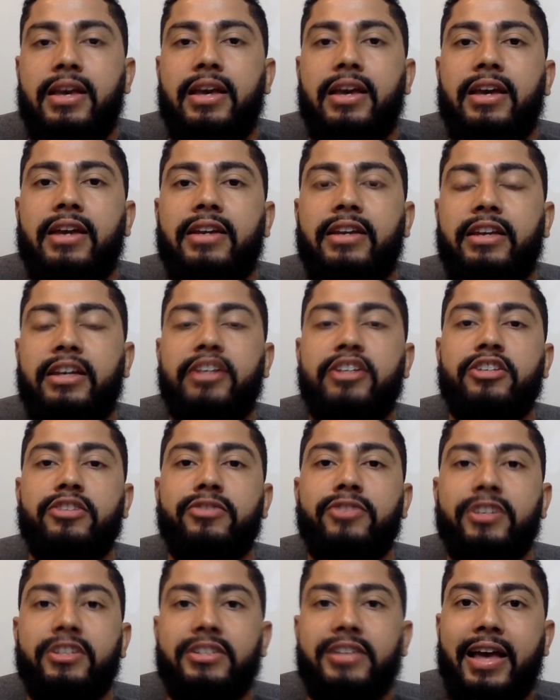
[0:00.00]
And each
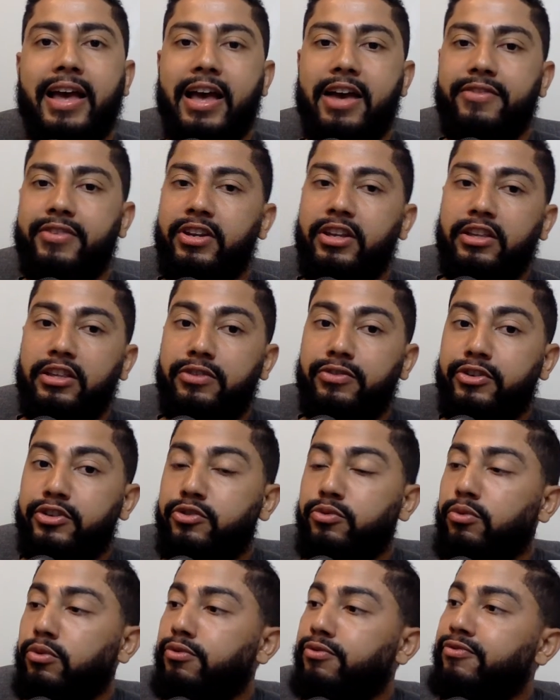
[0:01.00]
of us have an
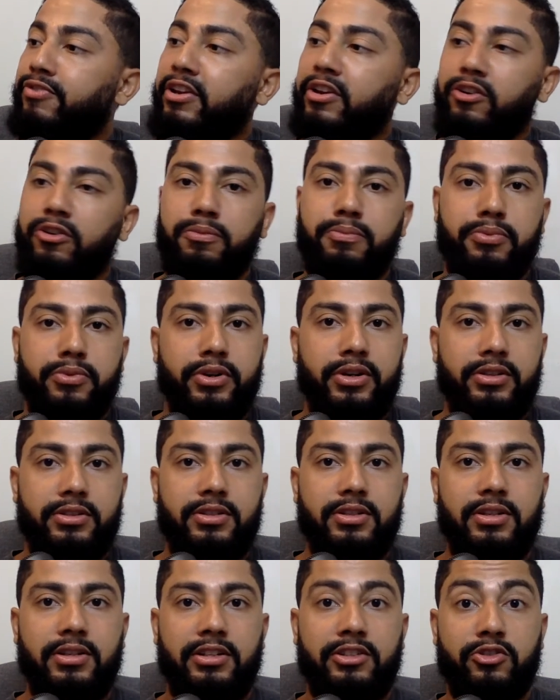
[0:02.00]
individual
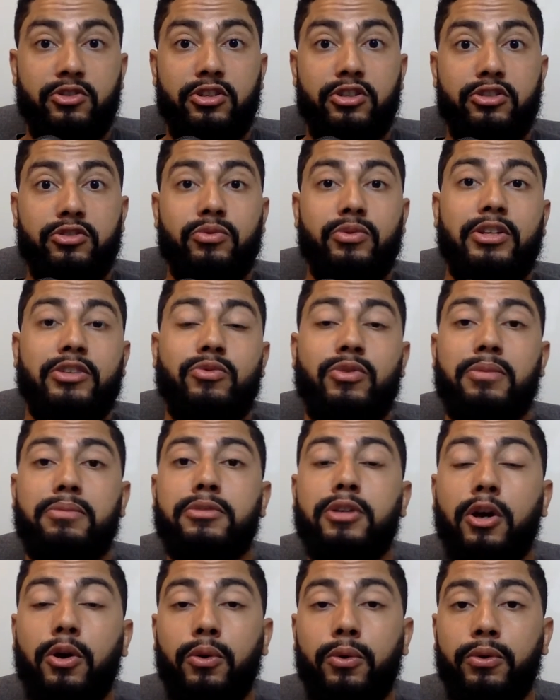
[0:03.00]
fingerprint, at least that's, that's what I'm
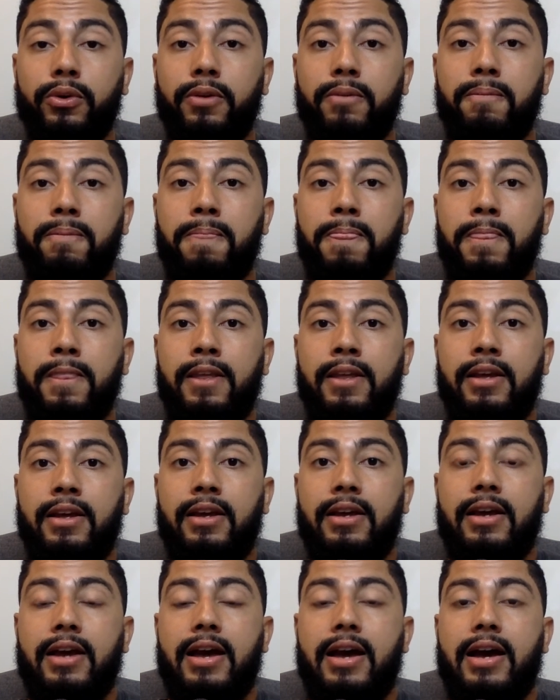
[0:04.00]
told.
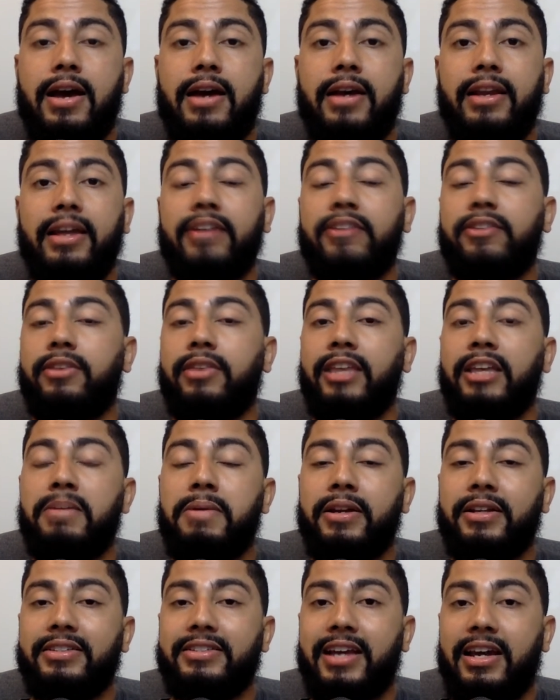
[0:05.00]
I like to think
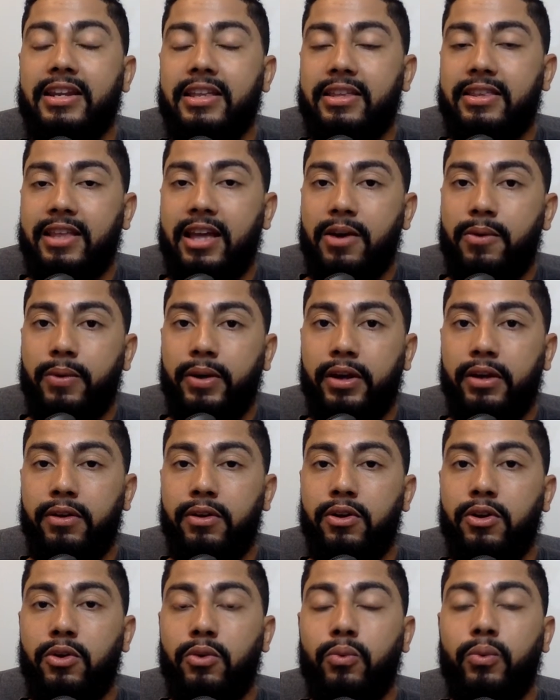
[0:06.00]
about anxiety in that way,
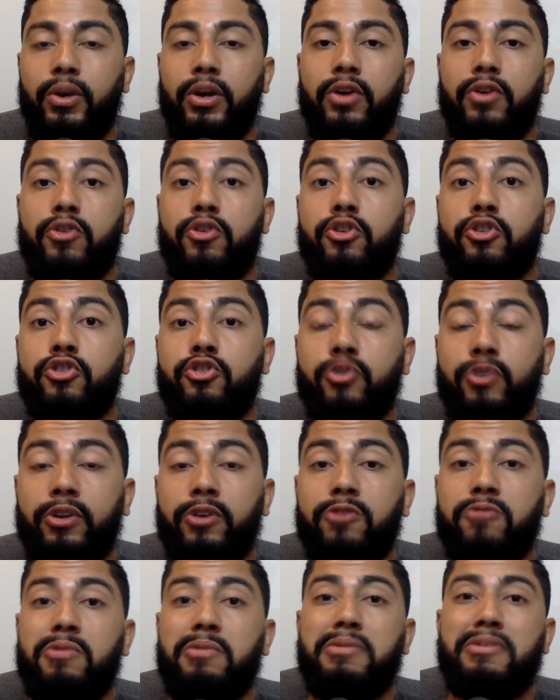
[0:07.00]
where your
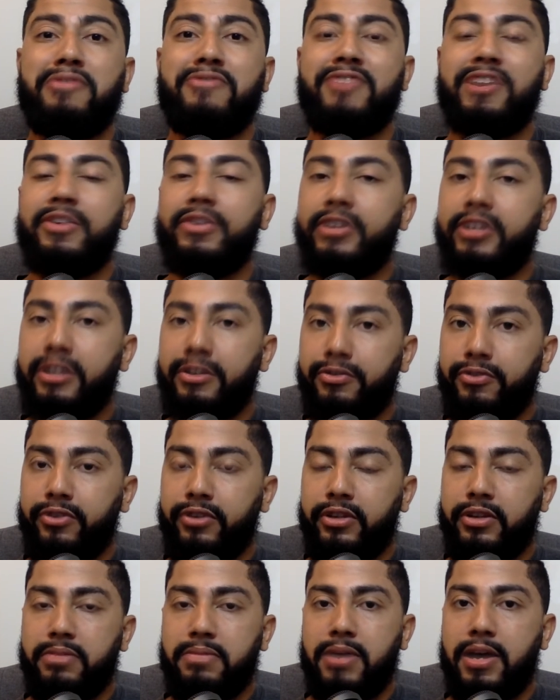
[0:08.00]
triggers may be very
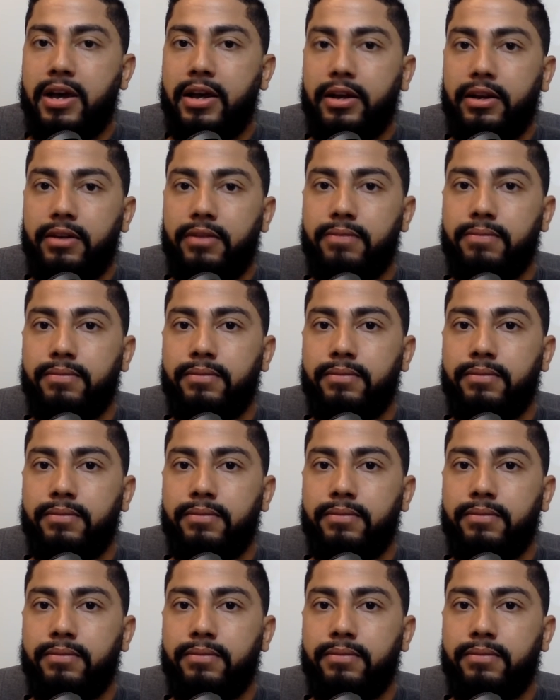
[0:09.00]
different than mine.